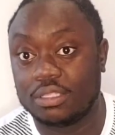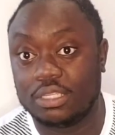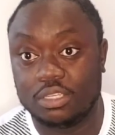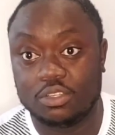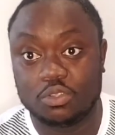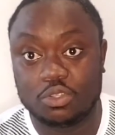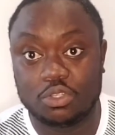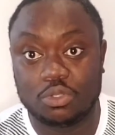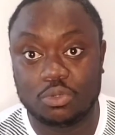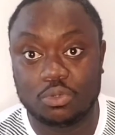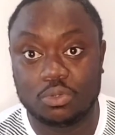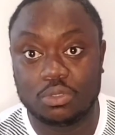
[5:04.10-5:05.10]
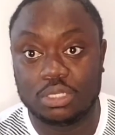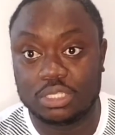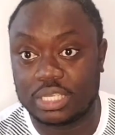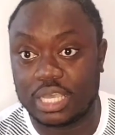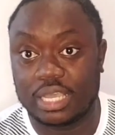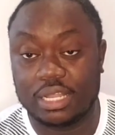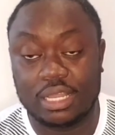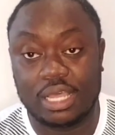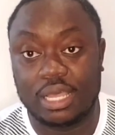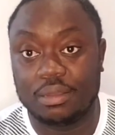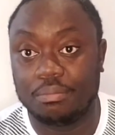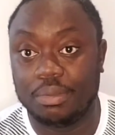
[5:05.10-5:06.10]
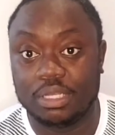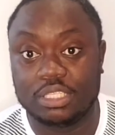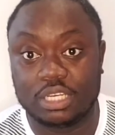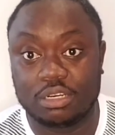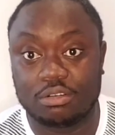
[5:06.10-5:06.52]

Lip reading: continue to do the cycle and build